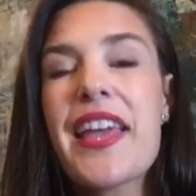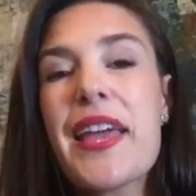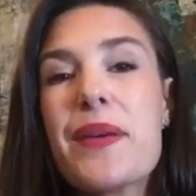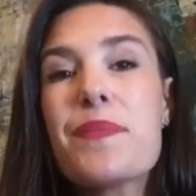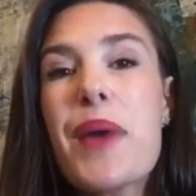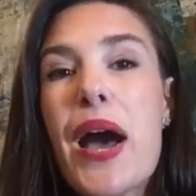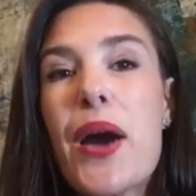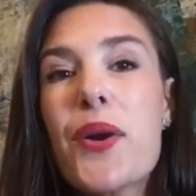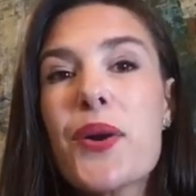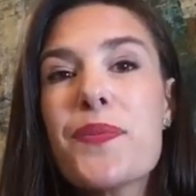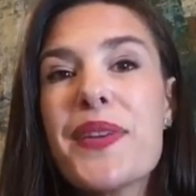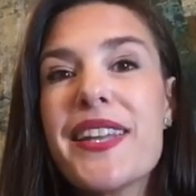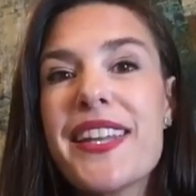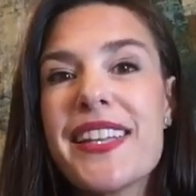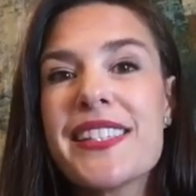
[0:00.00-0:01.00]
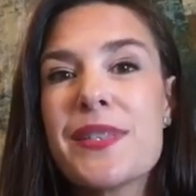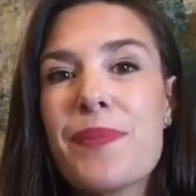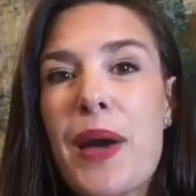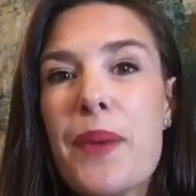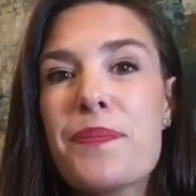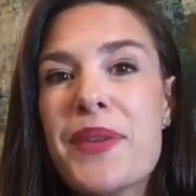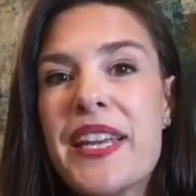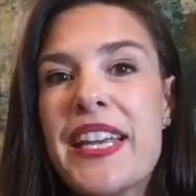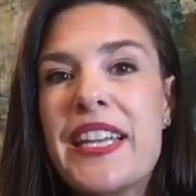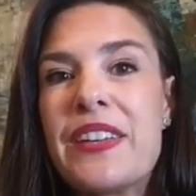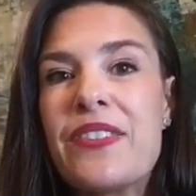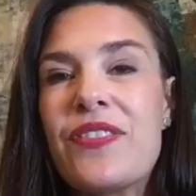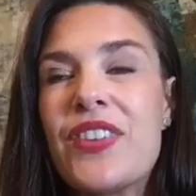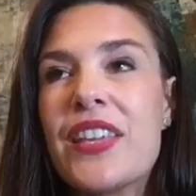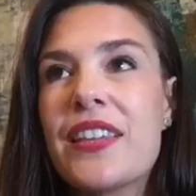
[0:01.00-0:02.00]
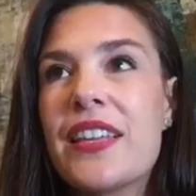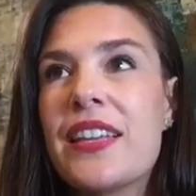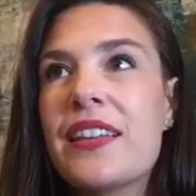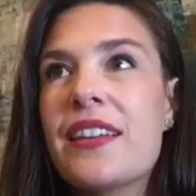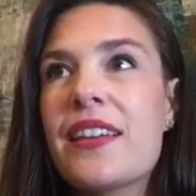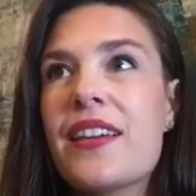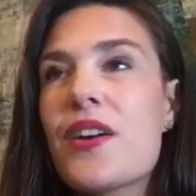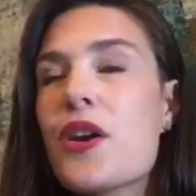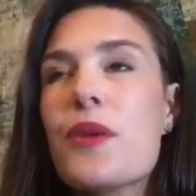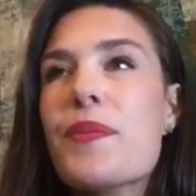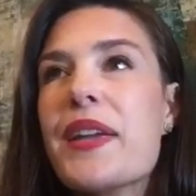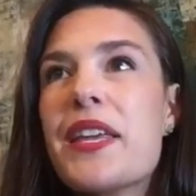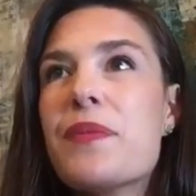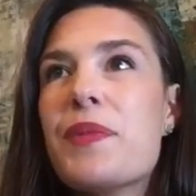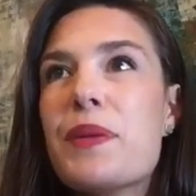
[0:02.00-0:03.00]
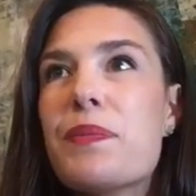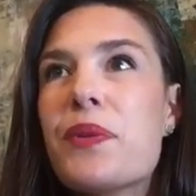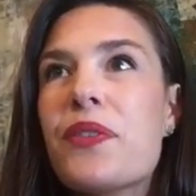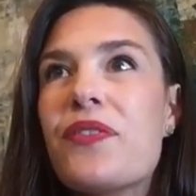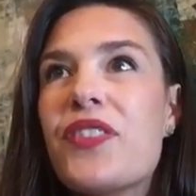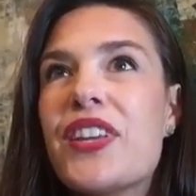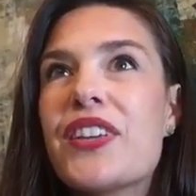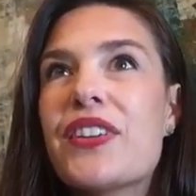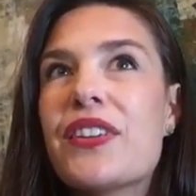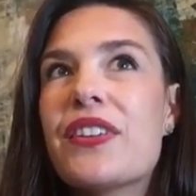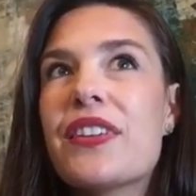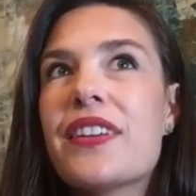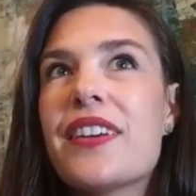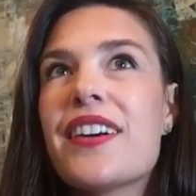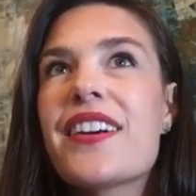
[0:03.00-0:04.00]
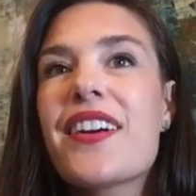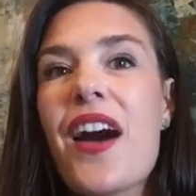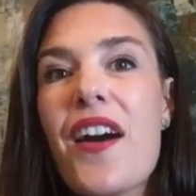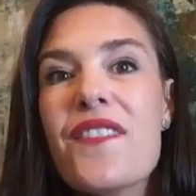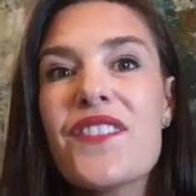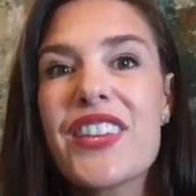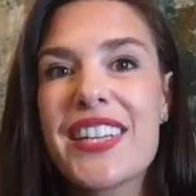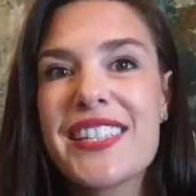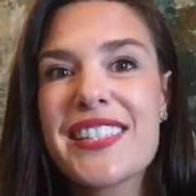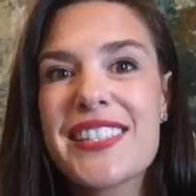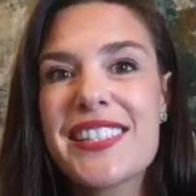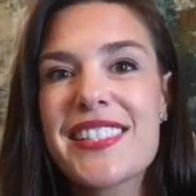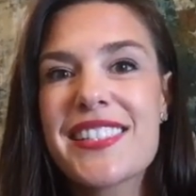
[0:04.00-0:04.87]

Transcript: Empowerment is about making people feel confident